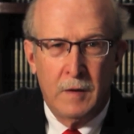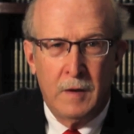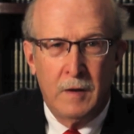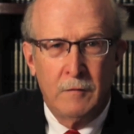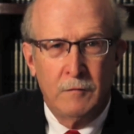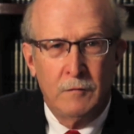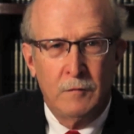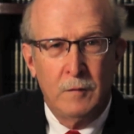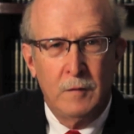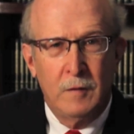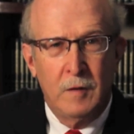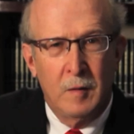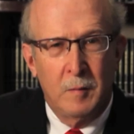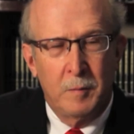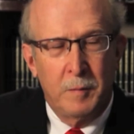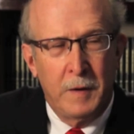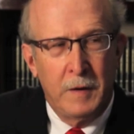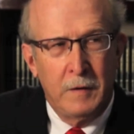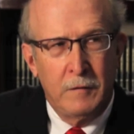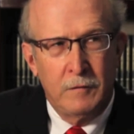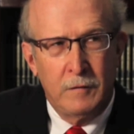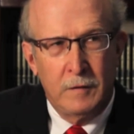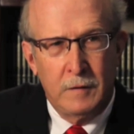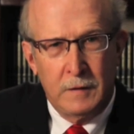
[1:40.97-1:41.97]
The history that a
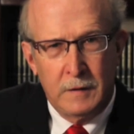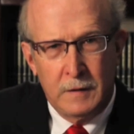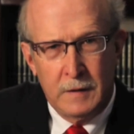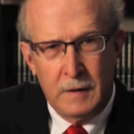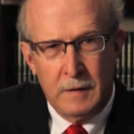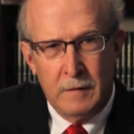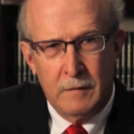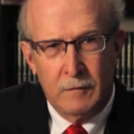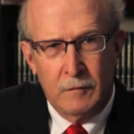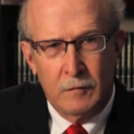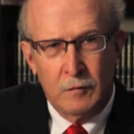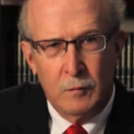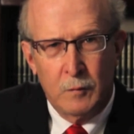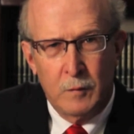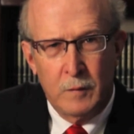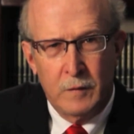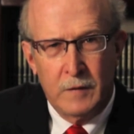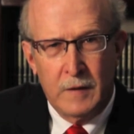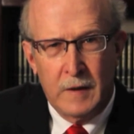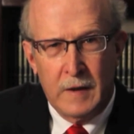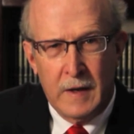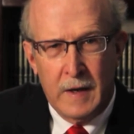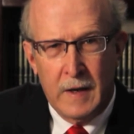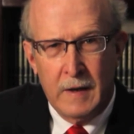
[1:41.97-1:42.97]
patient gives
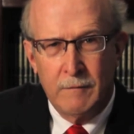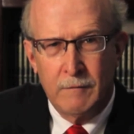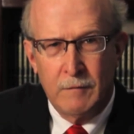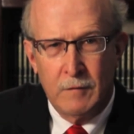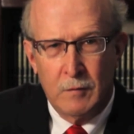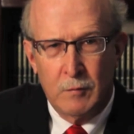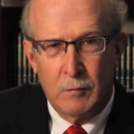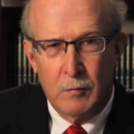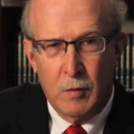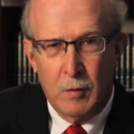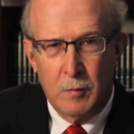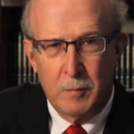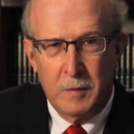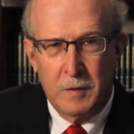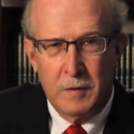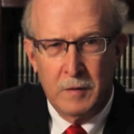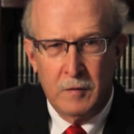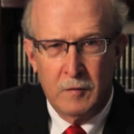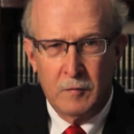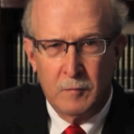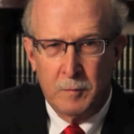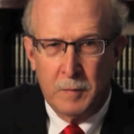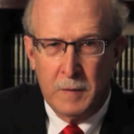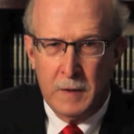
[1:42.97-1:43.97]
when they have a
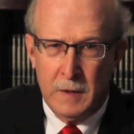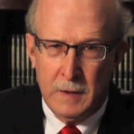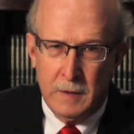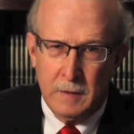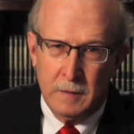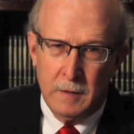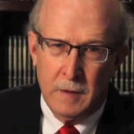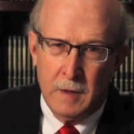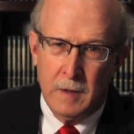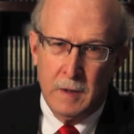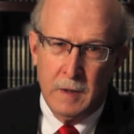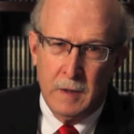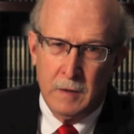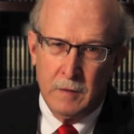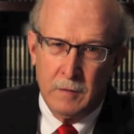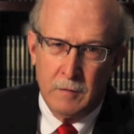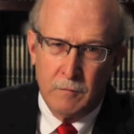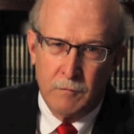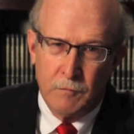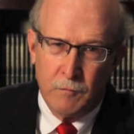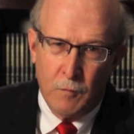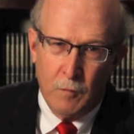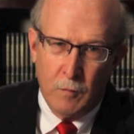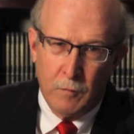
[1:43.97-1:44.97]
neuroma is pain
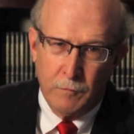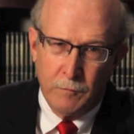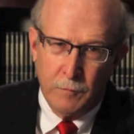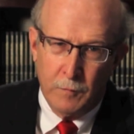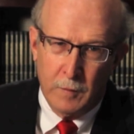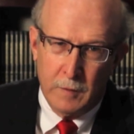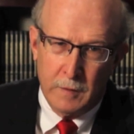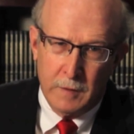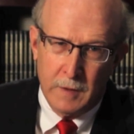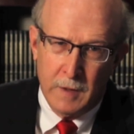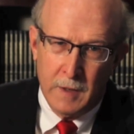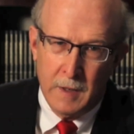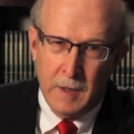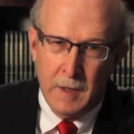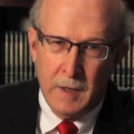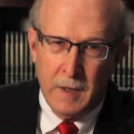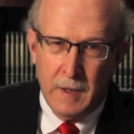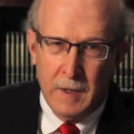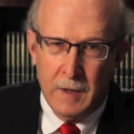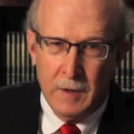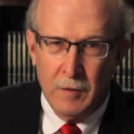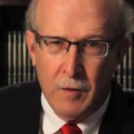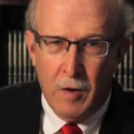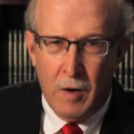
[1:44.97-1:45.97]
in the forefoot,
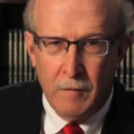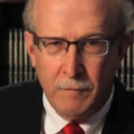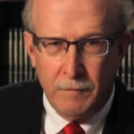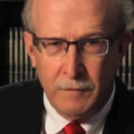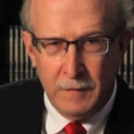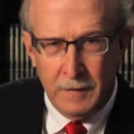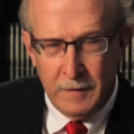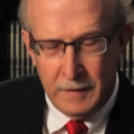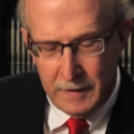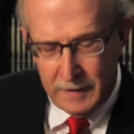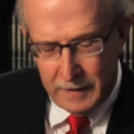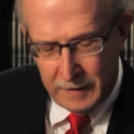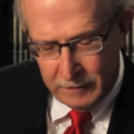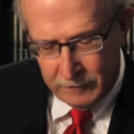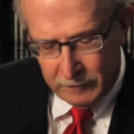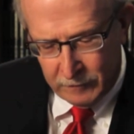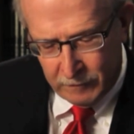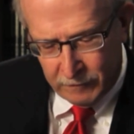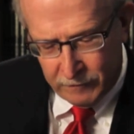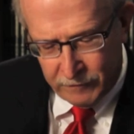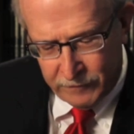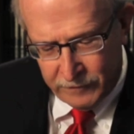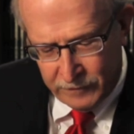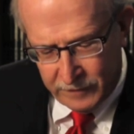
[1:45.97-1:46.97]
and often
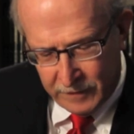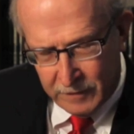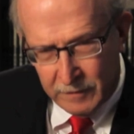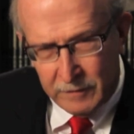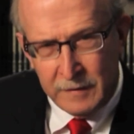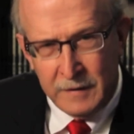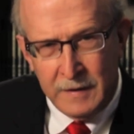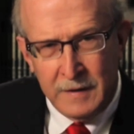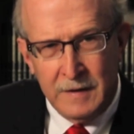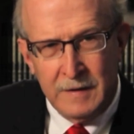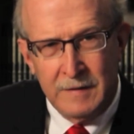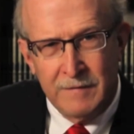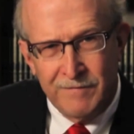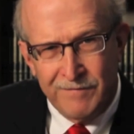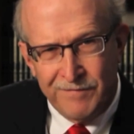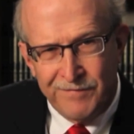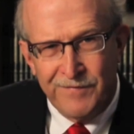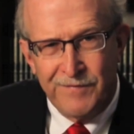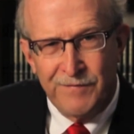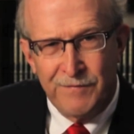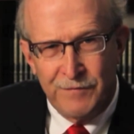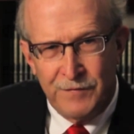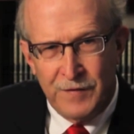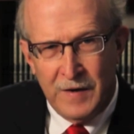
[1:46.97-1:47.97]
it's a fairly
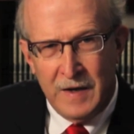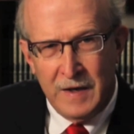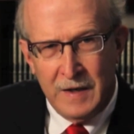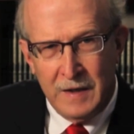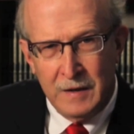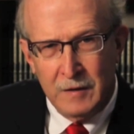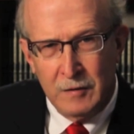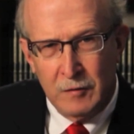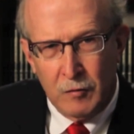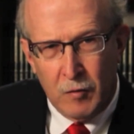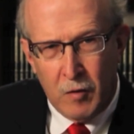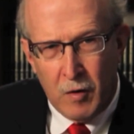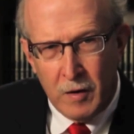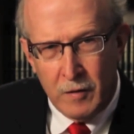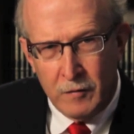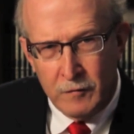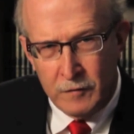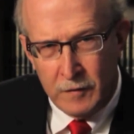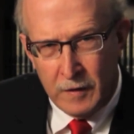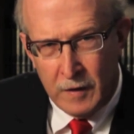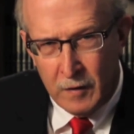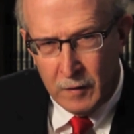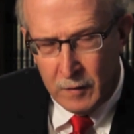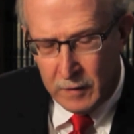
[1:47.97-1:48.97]
vague,
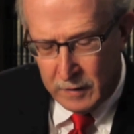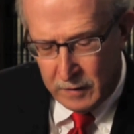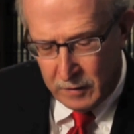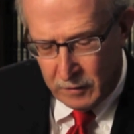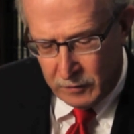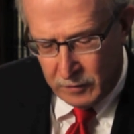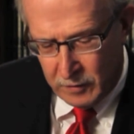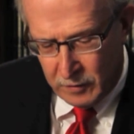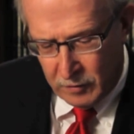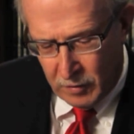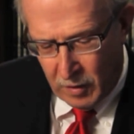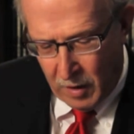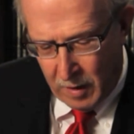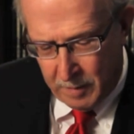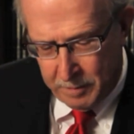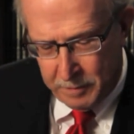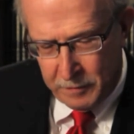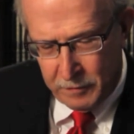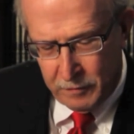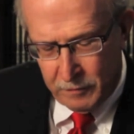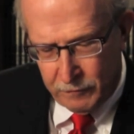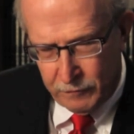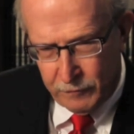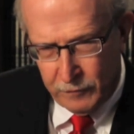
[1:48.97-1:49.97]
large area on the
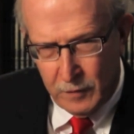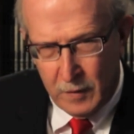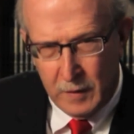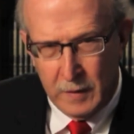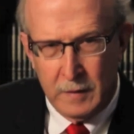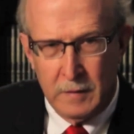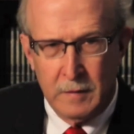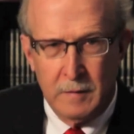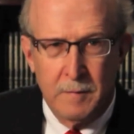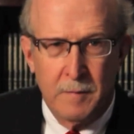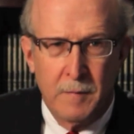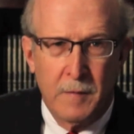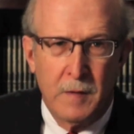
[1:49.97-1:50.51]
top of the foot.